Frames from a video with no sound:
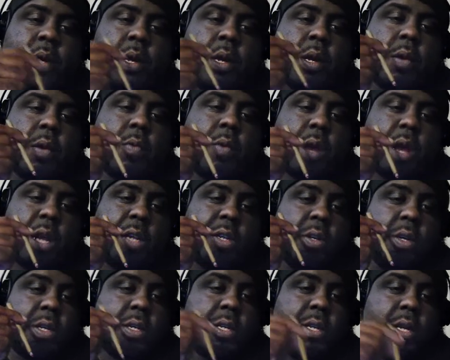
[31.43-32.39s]
Well, as you can
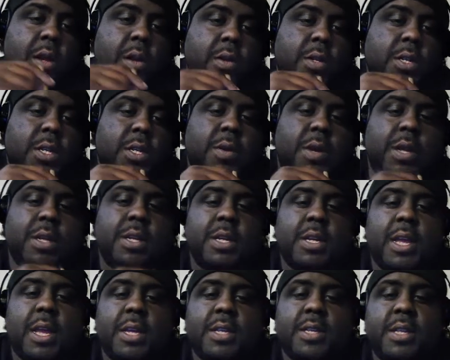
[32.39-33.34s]
see on the screen,
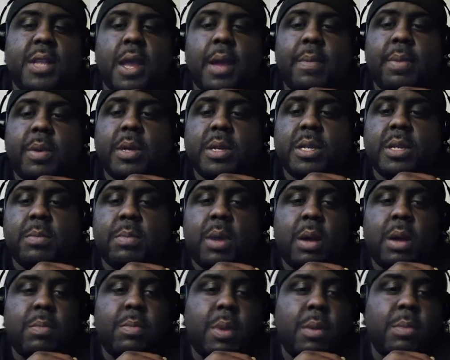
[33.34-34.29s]
today's topic is about
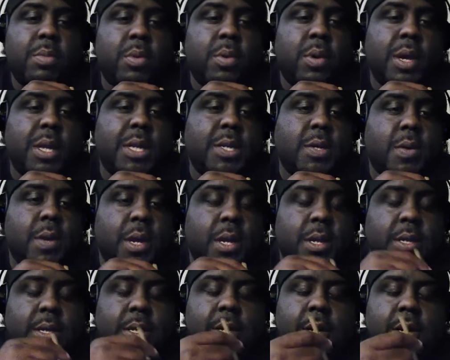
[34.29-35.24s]
my boy Trey
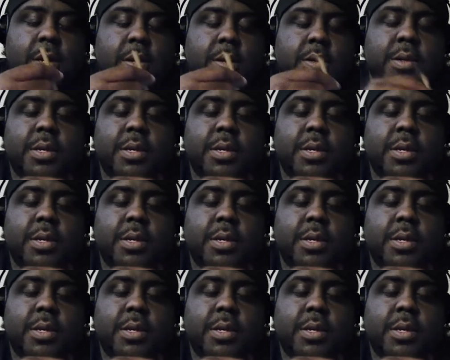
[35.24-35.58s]
Songz.